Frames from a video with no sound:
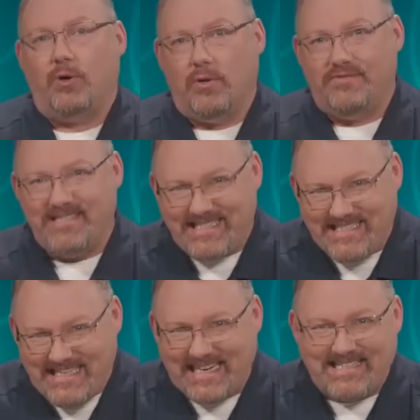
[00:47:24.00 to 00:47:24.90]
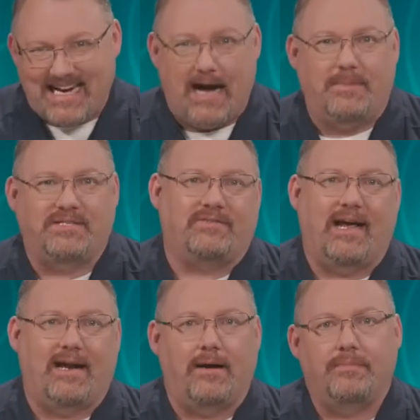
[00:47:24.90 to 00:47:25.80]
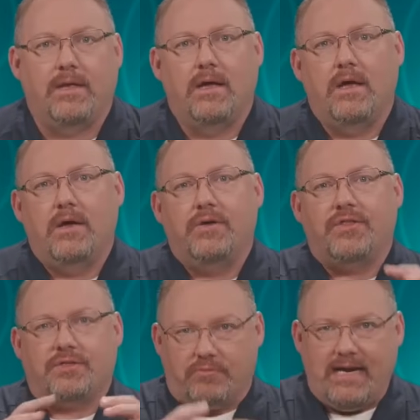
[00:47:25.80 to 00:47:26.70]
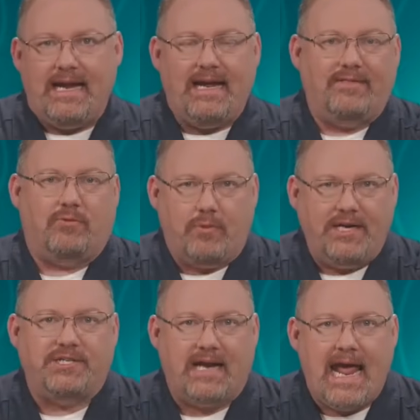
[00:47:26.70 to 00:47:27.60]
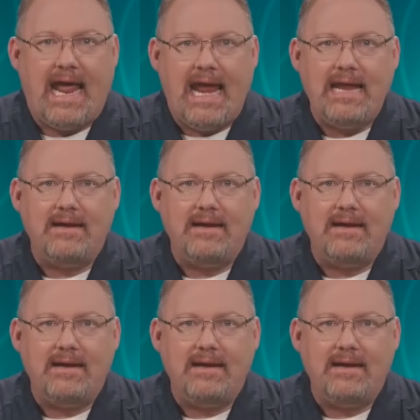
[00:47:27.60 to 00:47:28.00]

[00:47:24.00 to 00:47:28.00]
of 6 copies of data. 3 in the region A,